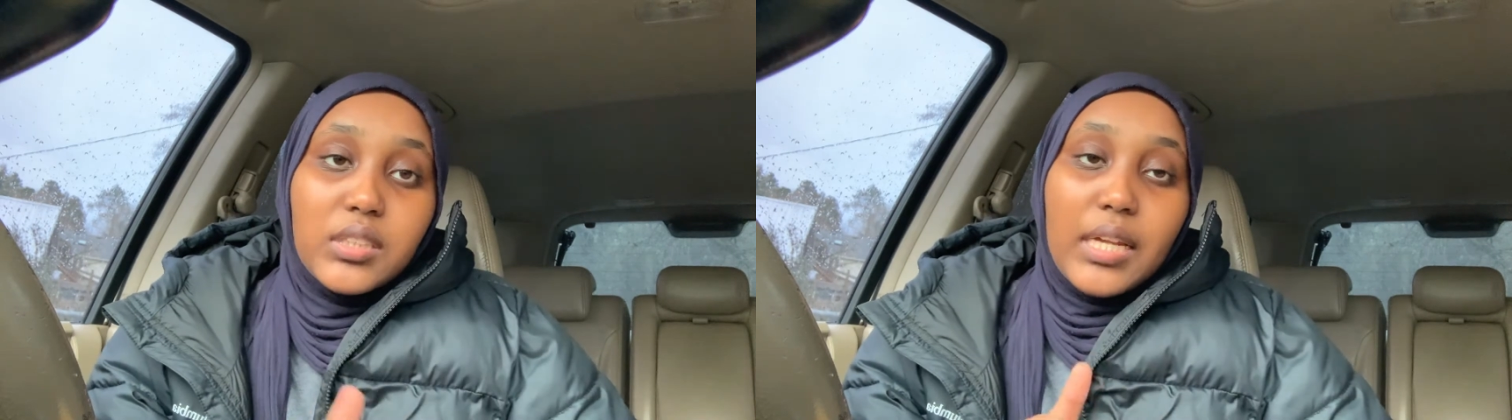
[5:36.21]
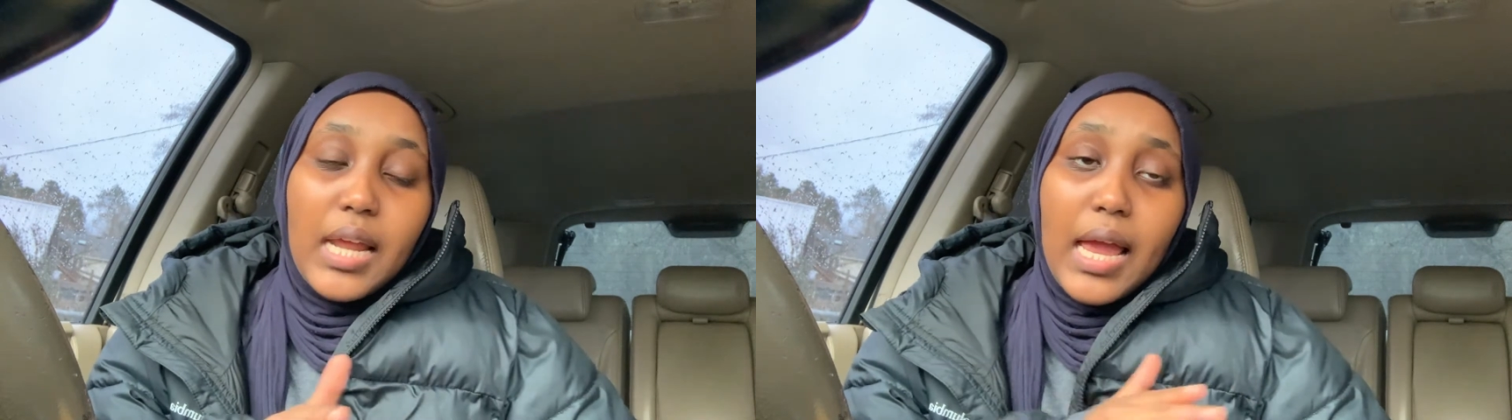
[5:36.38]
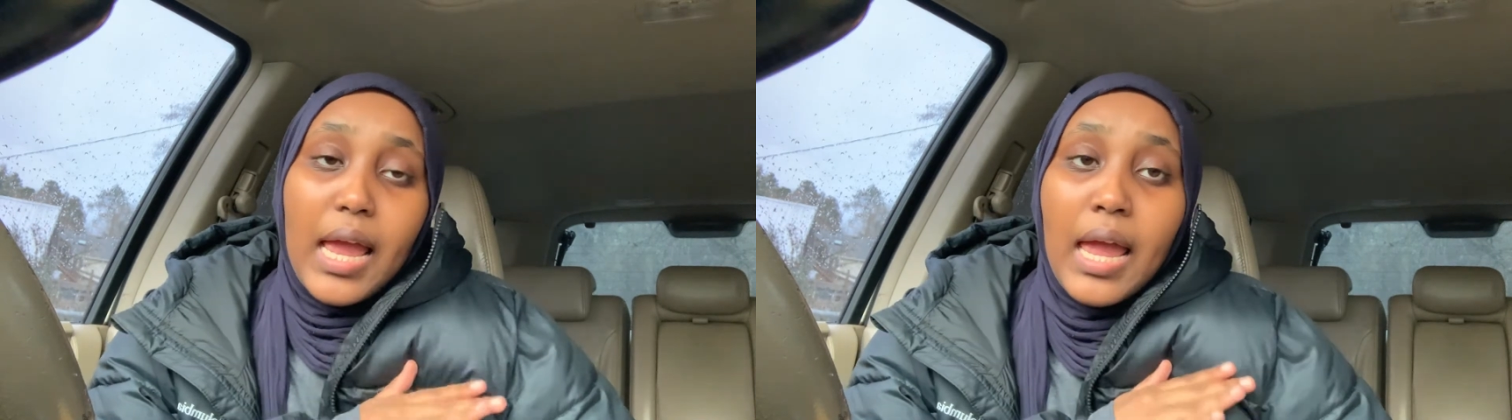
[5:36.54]
And
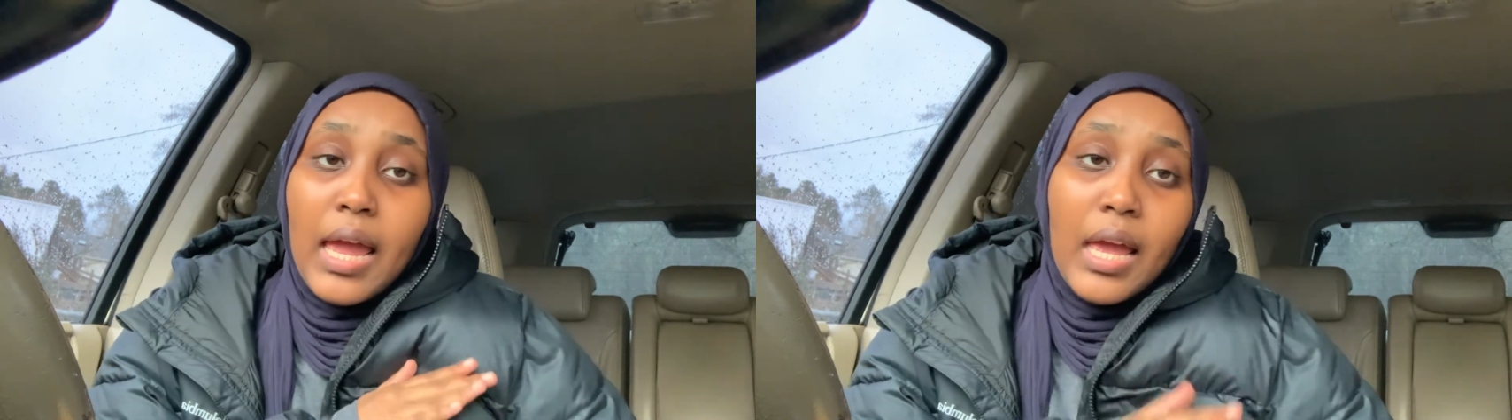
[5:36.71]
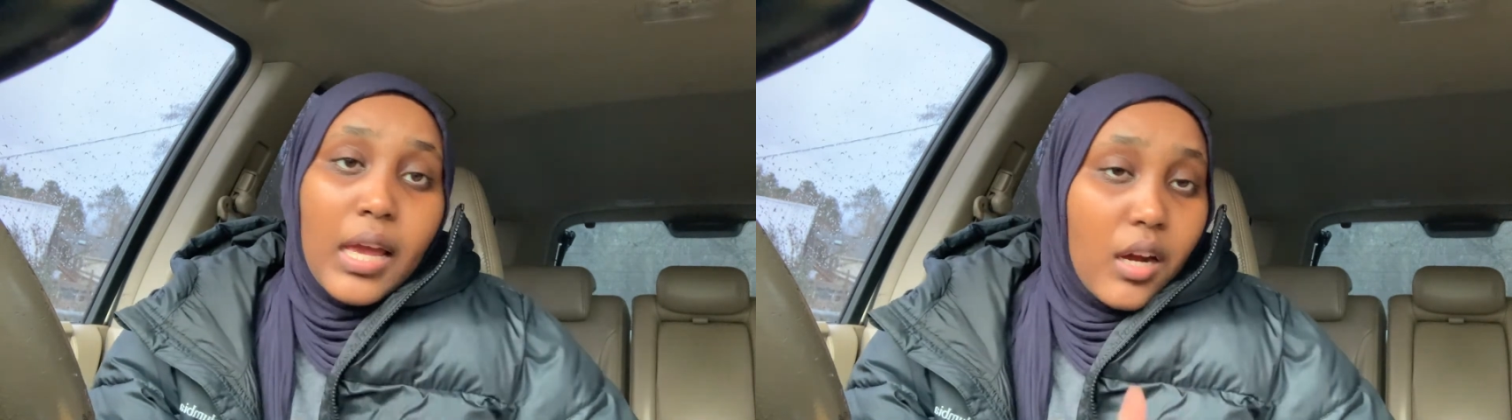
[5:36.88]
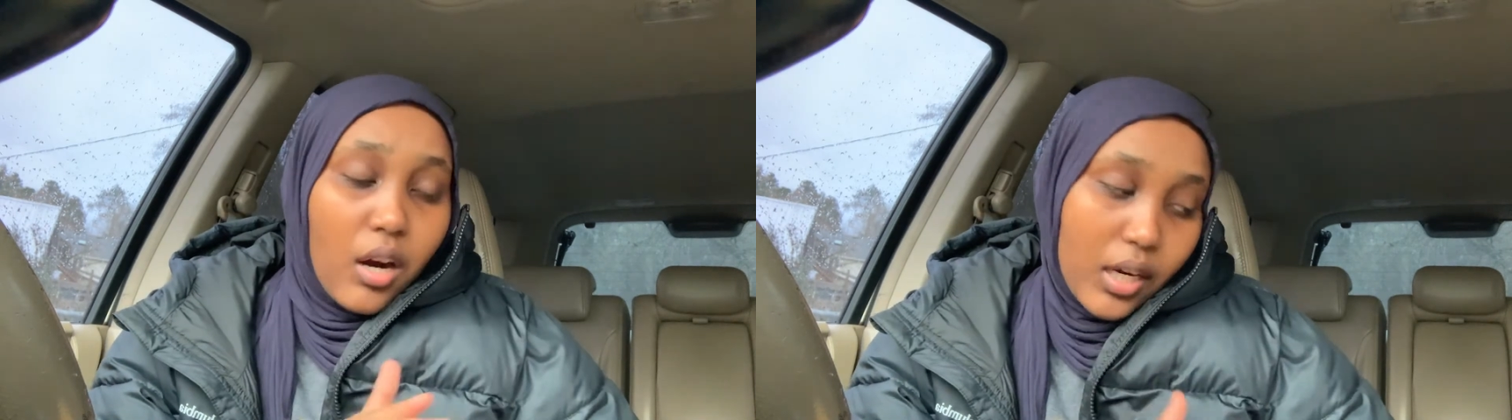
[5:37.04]
I
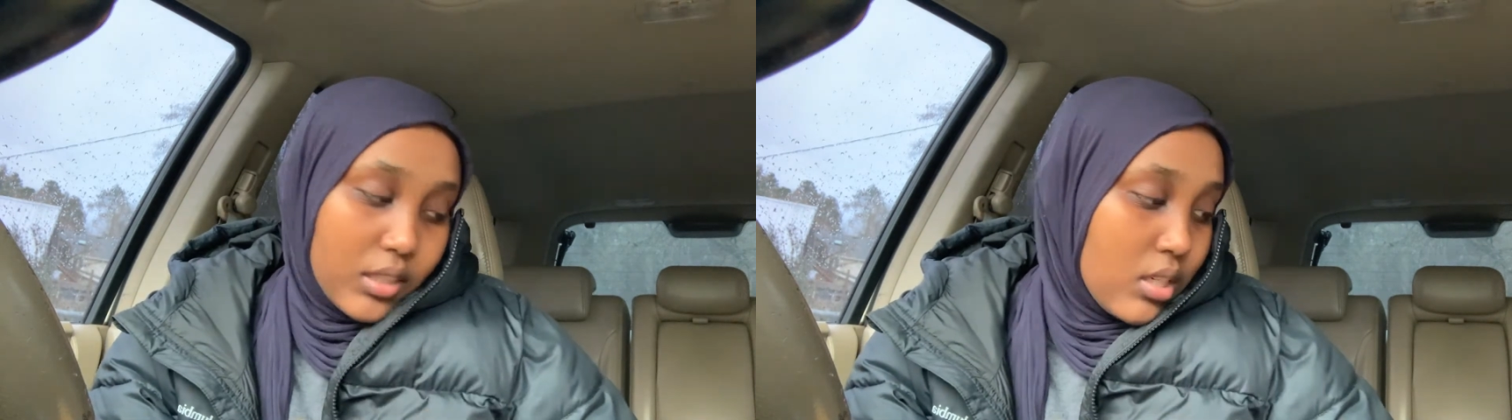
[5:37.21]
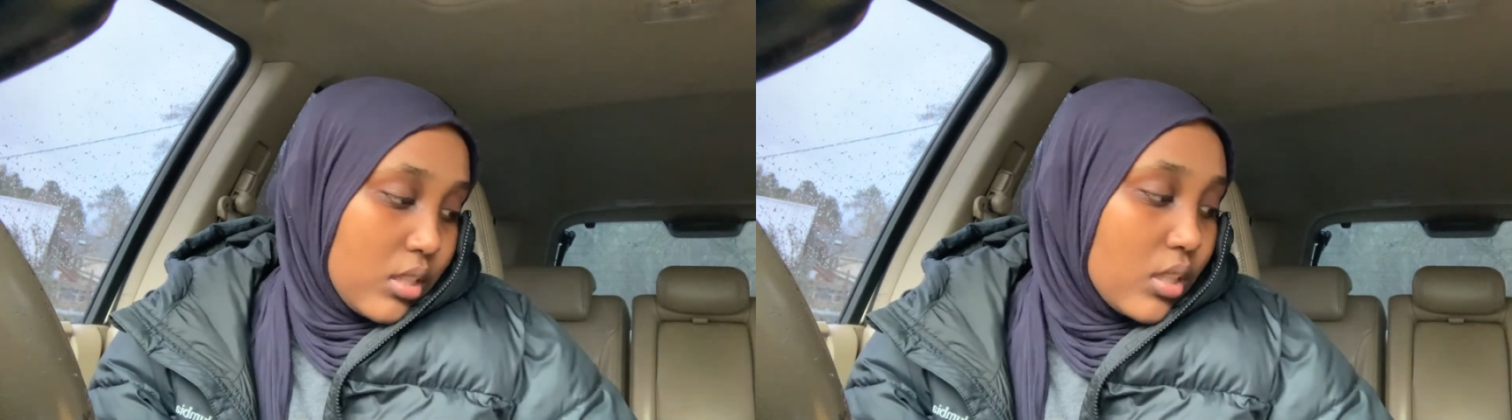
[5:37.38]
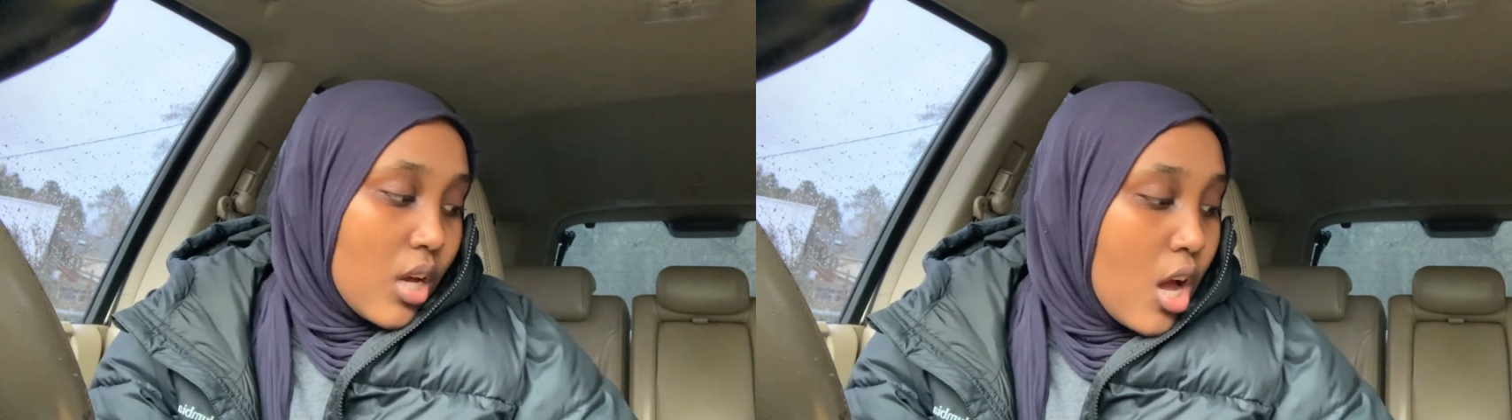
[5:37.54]
hate car
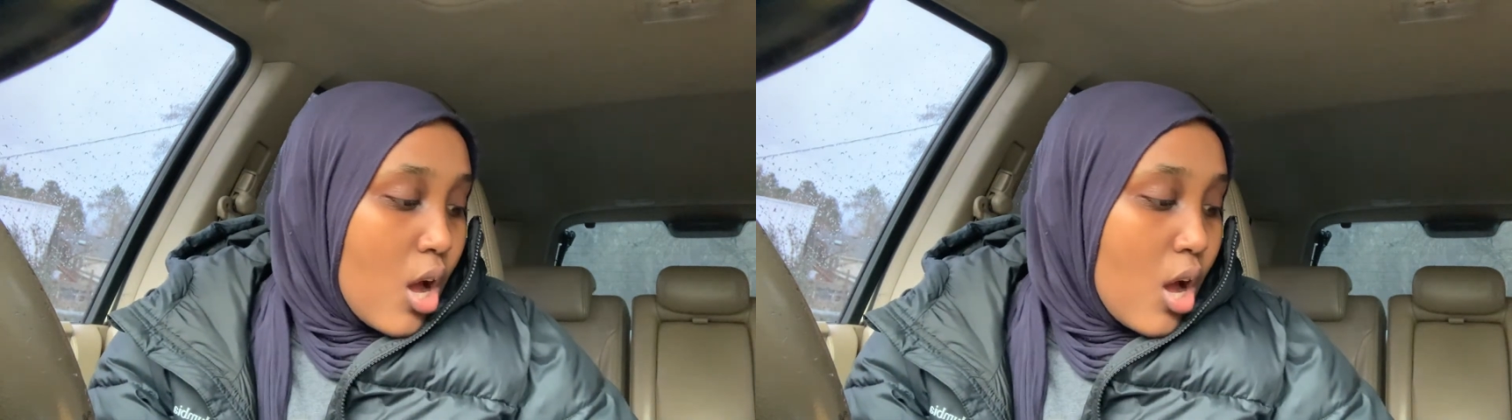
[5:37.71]
accidents.